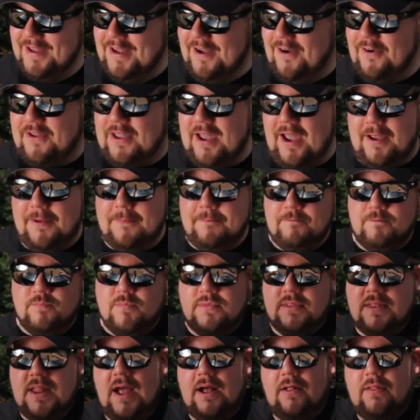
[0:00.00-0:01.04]
Okay.
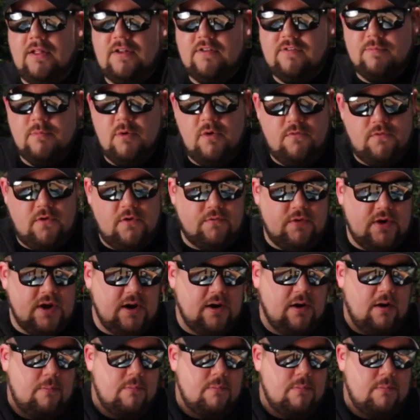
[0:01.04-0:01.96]
Now let's move over here.